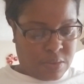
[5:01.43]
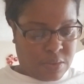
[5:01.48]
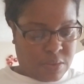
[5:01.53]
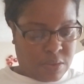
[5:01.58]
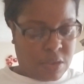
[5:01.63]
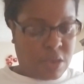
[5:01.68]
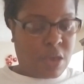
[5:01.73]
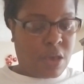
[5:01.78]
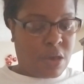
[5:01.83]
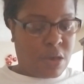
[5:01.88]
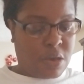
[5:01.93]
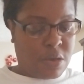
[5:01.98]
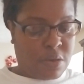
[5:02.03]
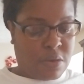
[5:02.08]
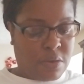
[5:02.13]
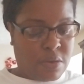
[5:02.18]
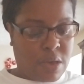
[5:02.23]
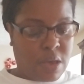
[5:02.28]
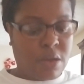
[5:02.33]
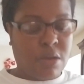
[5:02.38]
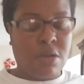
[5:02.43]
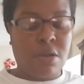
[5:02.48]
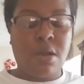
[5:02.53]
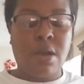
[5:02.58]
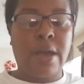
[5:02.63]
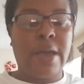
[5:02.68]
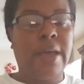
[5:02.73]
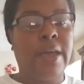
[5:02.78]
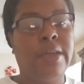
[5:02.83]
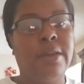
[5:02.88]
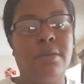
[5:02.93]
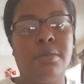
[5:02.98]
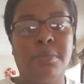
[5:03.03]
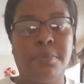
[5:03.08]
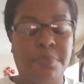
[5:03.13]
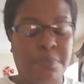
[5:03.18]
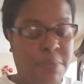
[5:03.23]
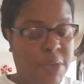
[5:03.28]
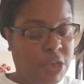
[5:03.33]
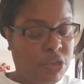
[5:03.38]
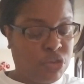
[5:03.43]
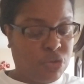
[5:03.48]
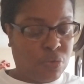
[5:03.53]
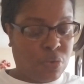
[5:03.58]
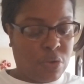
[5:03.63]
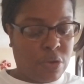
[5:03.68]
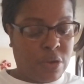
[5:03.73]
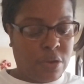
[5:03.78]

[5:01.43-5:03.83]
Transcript: yeah, girl, I had to make sure.